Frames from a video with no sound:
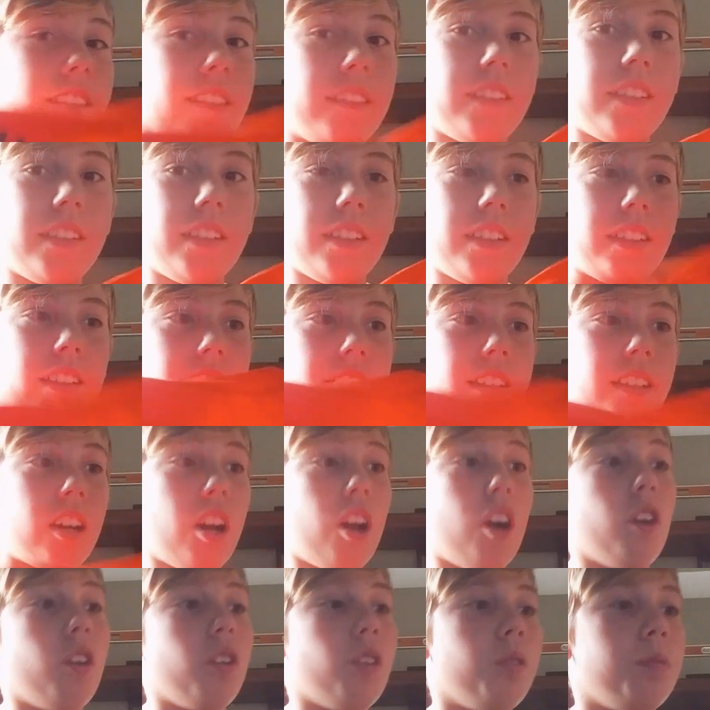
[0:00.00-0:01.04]
yeah.
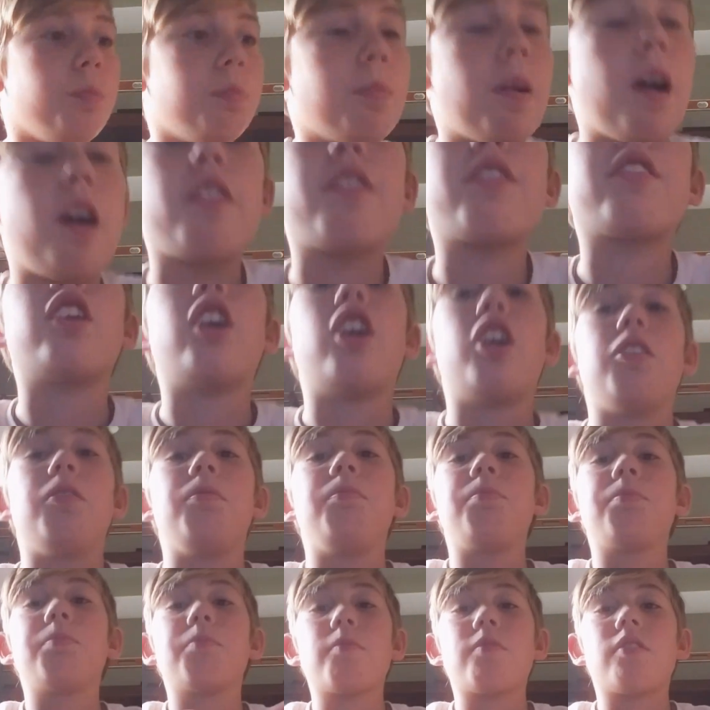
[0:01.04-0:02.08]
Oh, mouth guard.
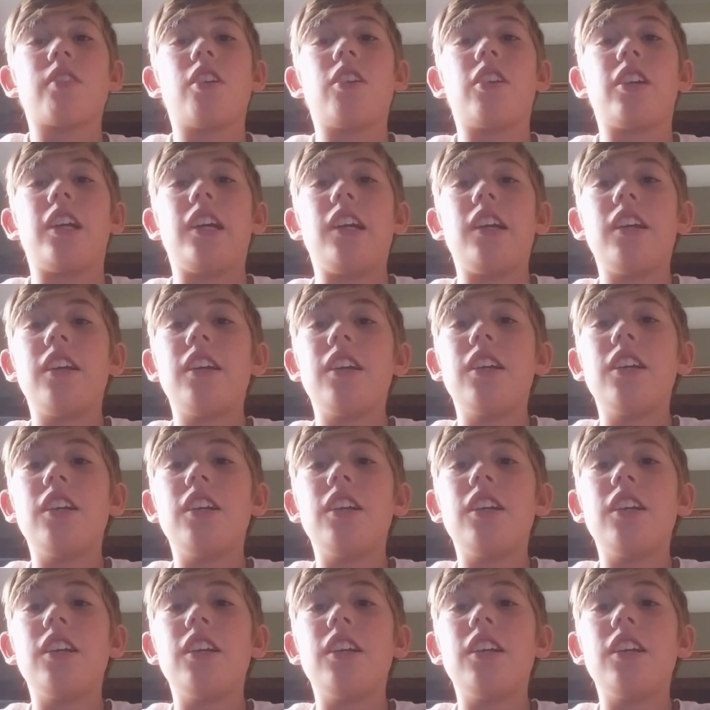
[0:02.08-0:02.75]
Okay.